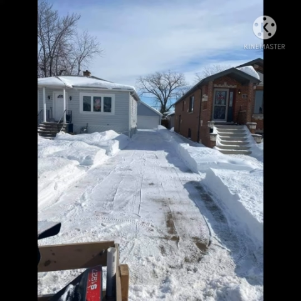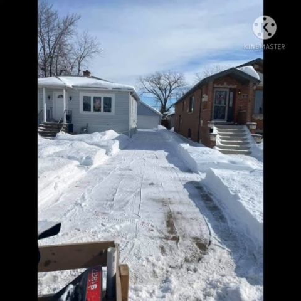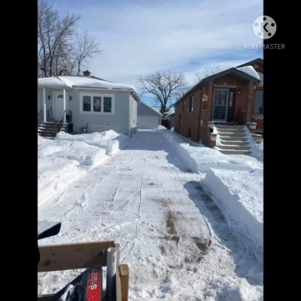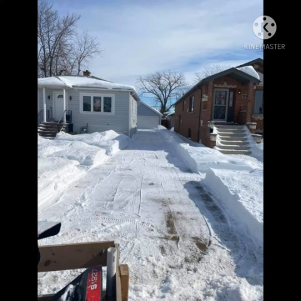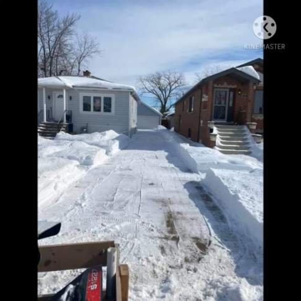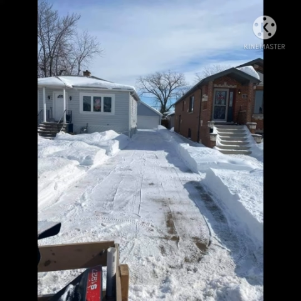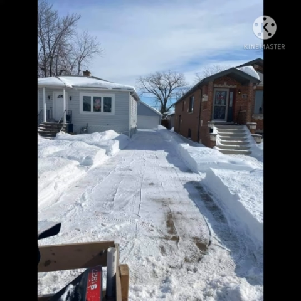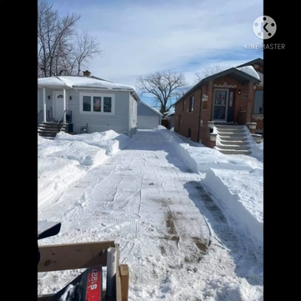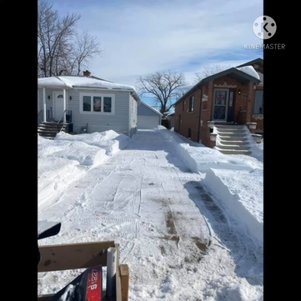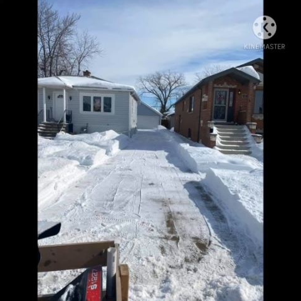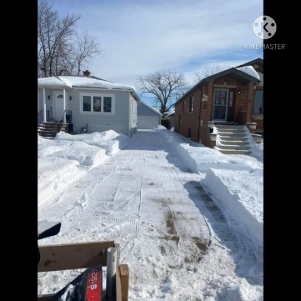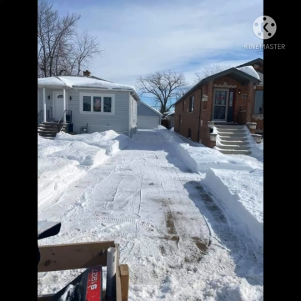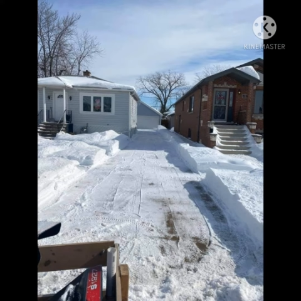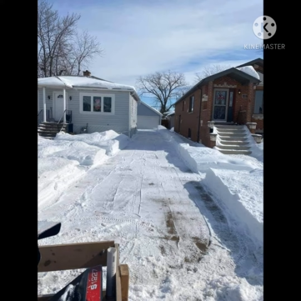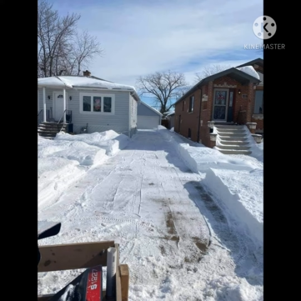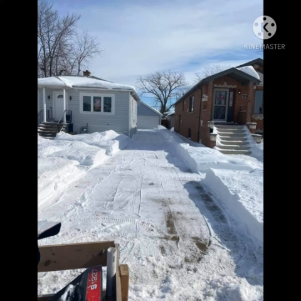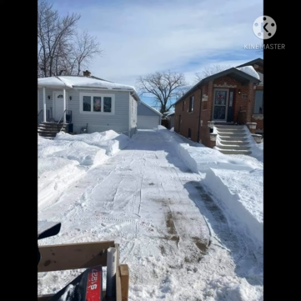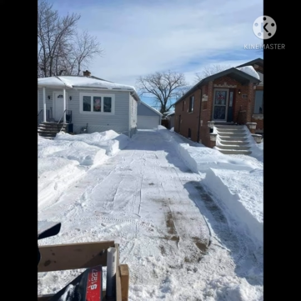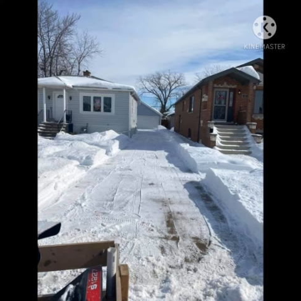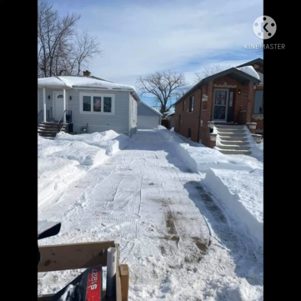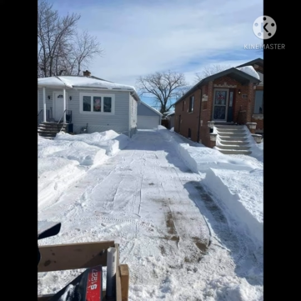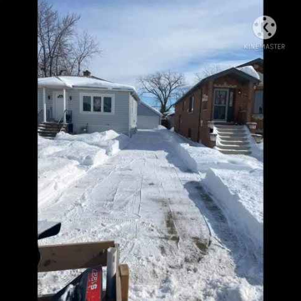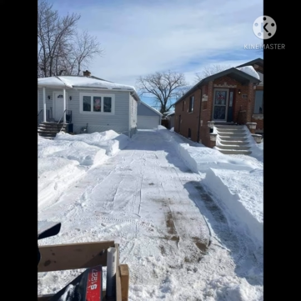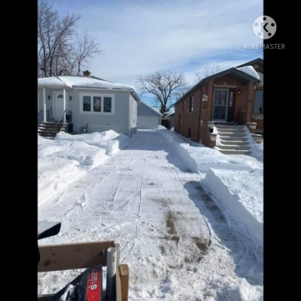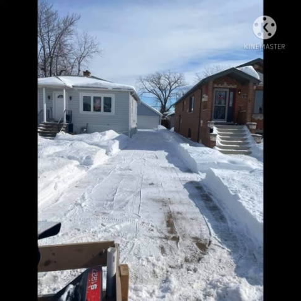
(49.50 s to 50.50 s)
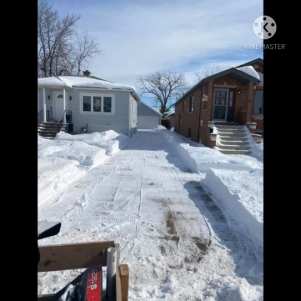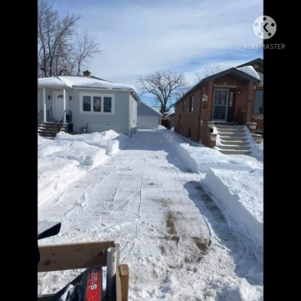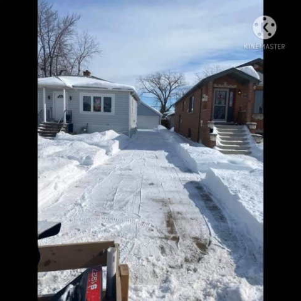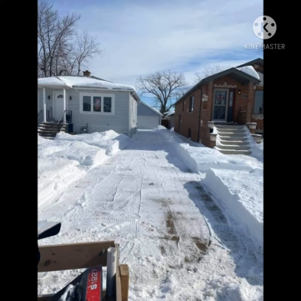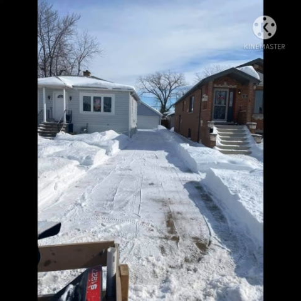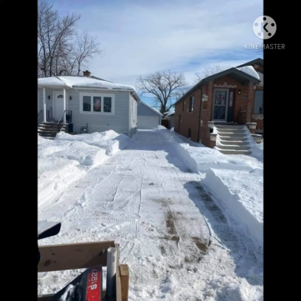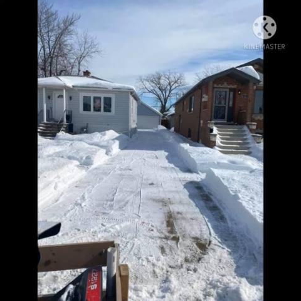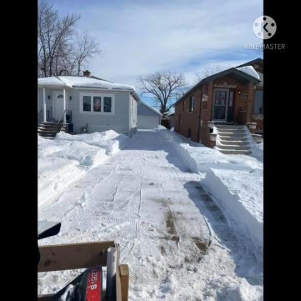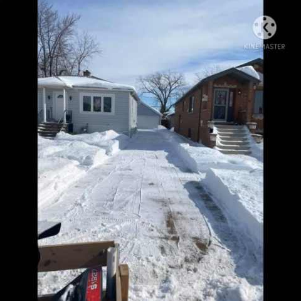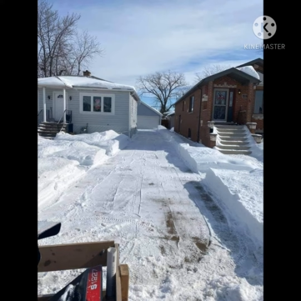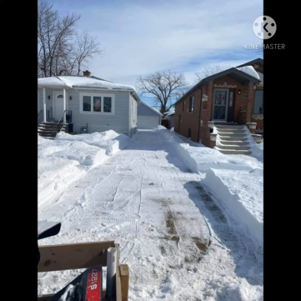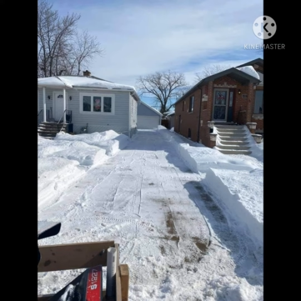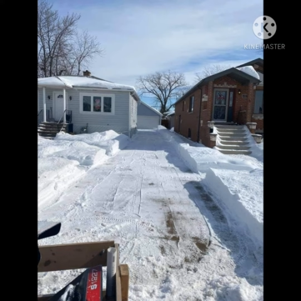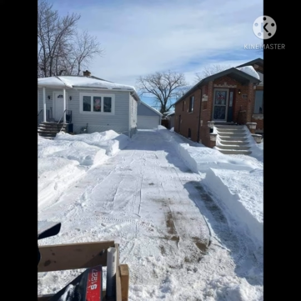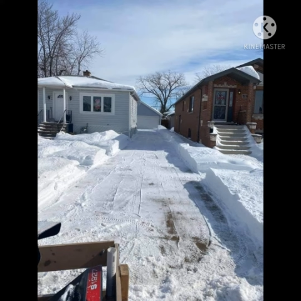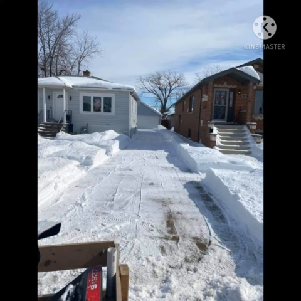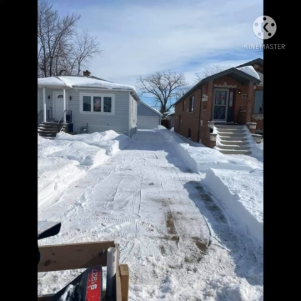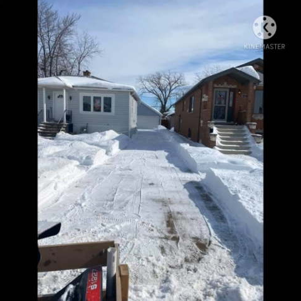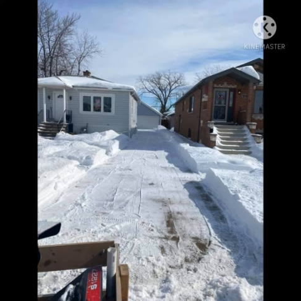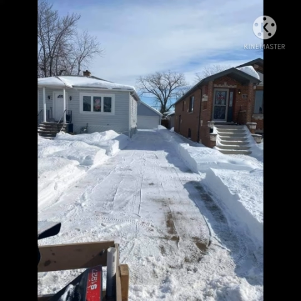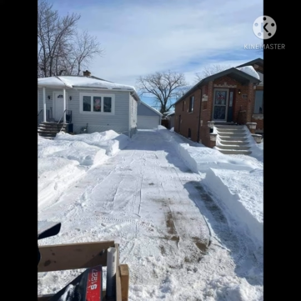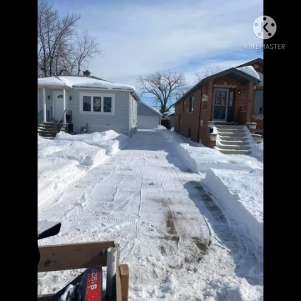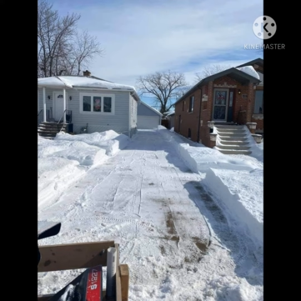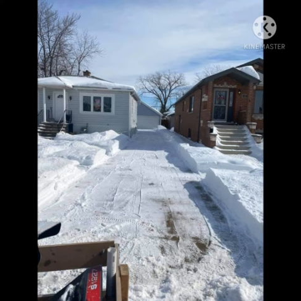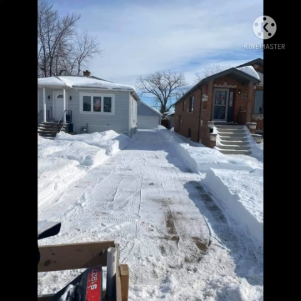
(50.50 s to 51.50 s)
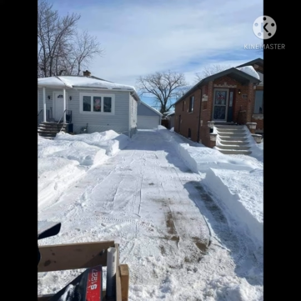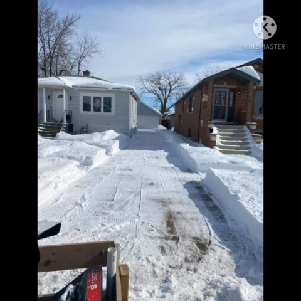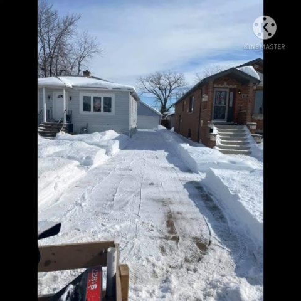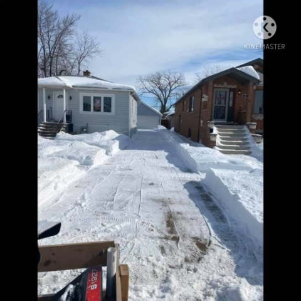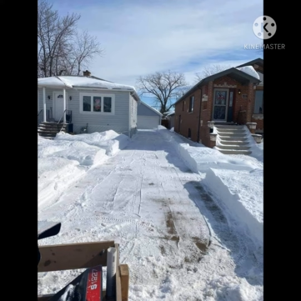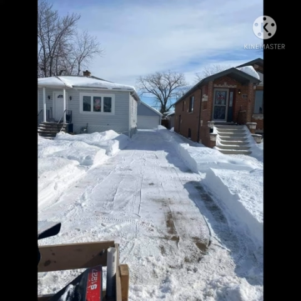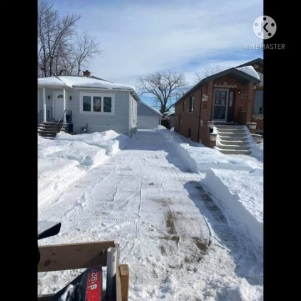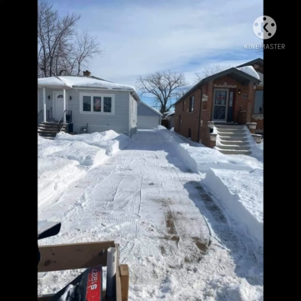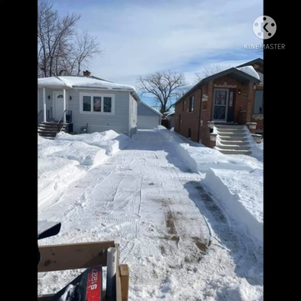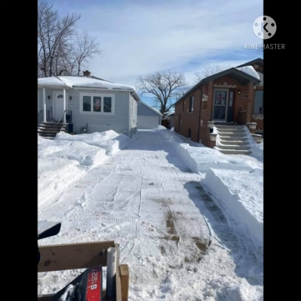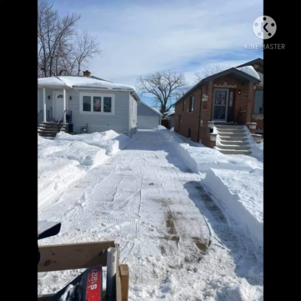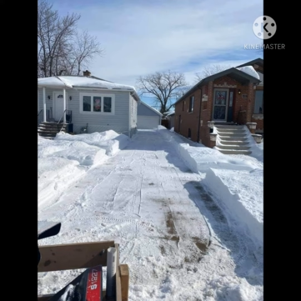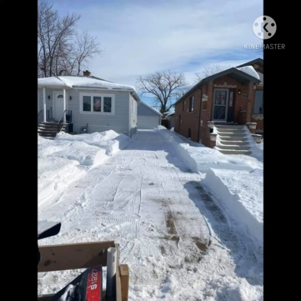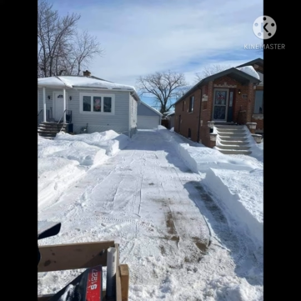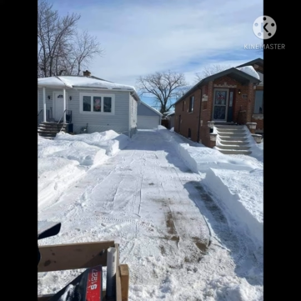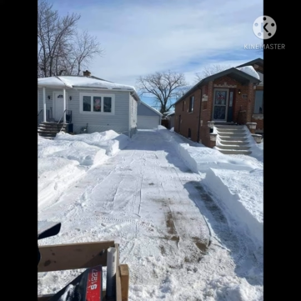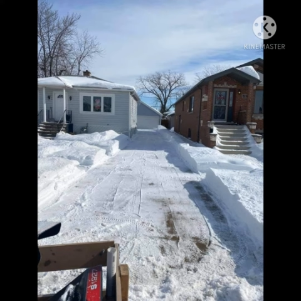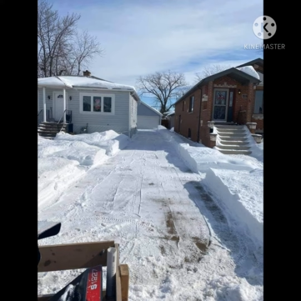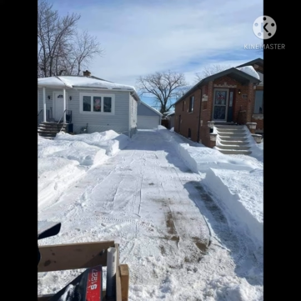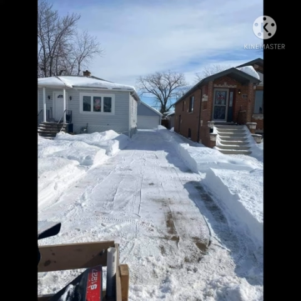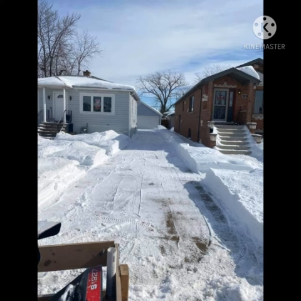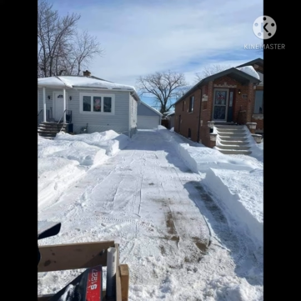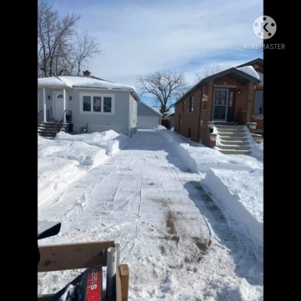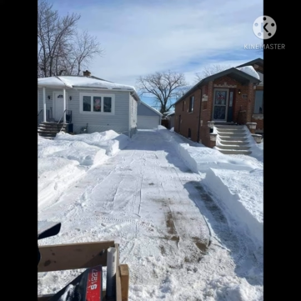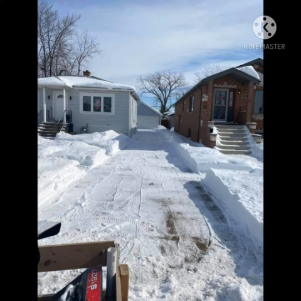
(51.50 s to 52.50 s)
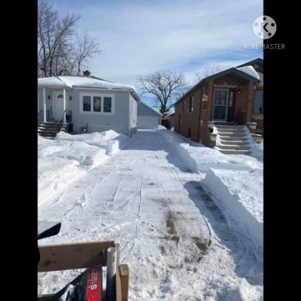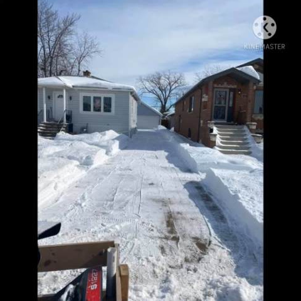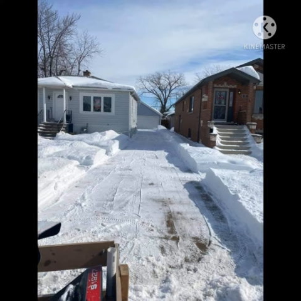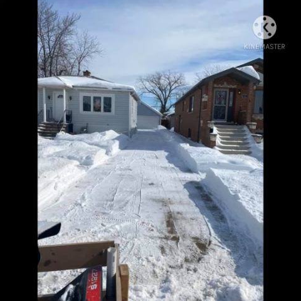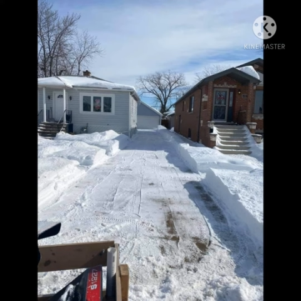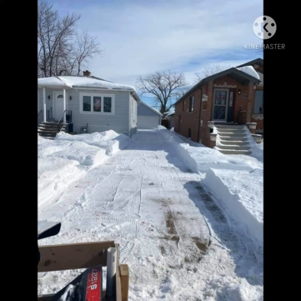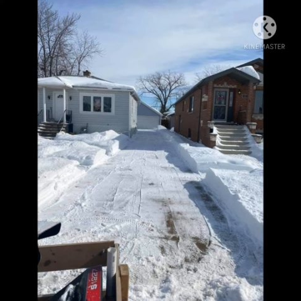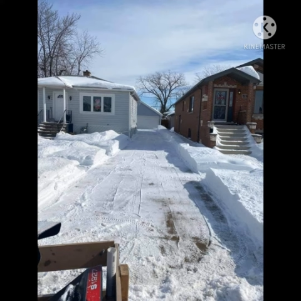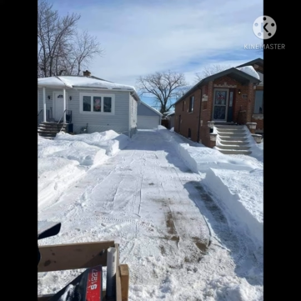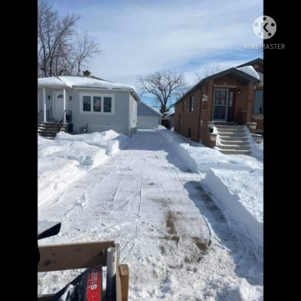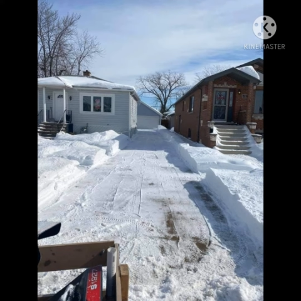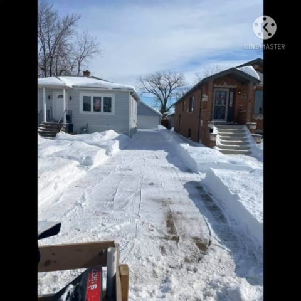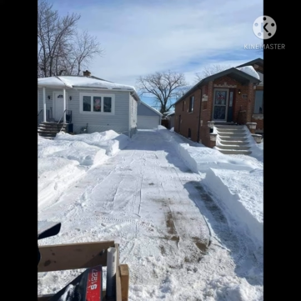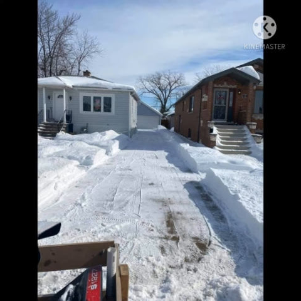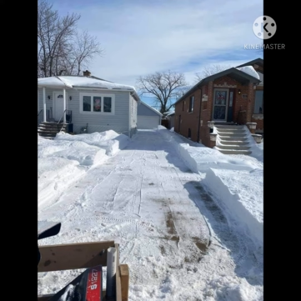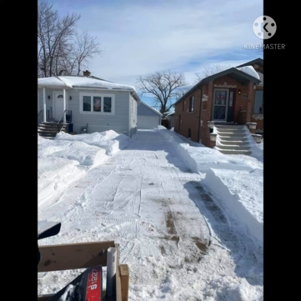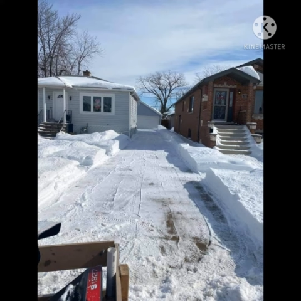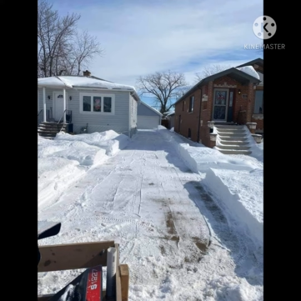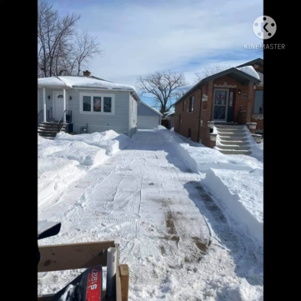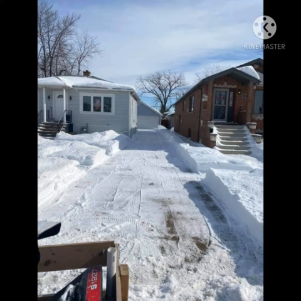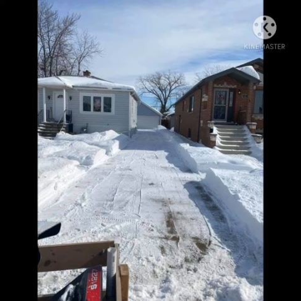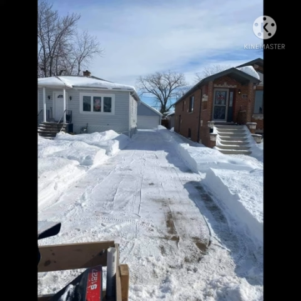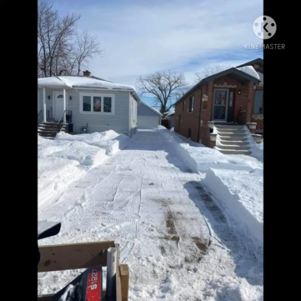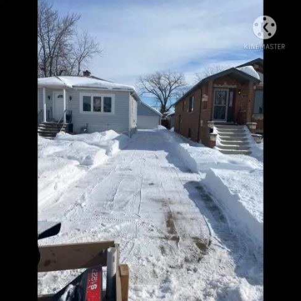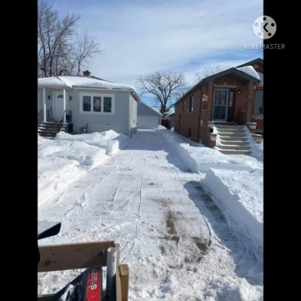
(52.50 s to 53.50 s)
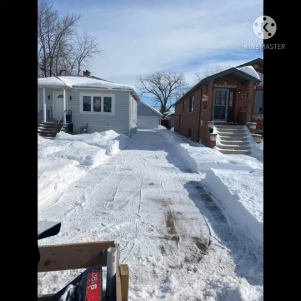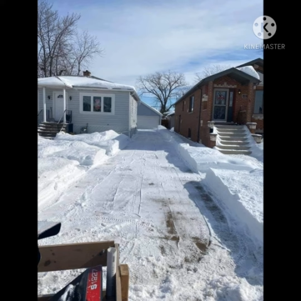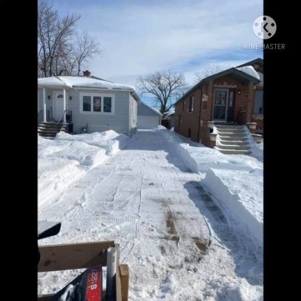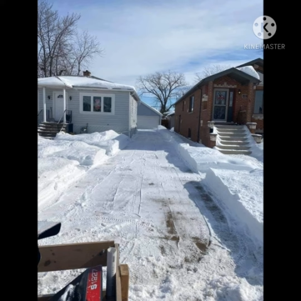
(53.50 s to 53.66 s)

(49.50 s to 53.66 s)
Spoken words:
Nobody's mouth can be seen.